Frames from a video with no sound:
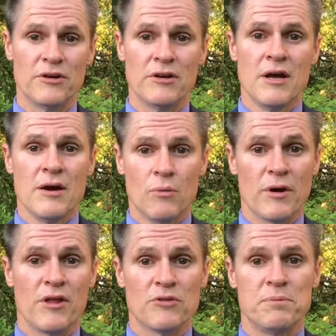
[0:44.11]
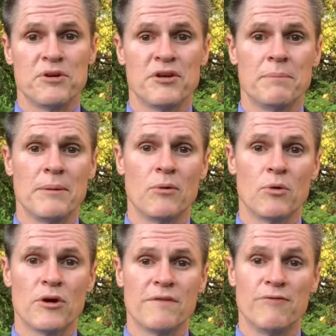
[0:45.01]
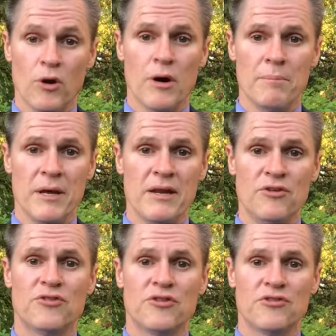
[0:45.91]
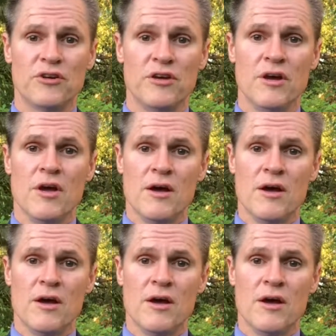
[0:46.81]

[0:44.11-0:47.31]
and one of those particular people wanted a follow-up meeting just to see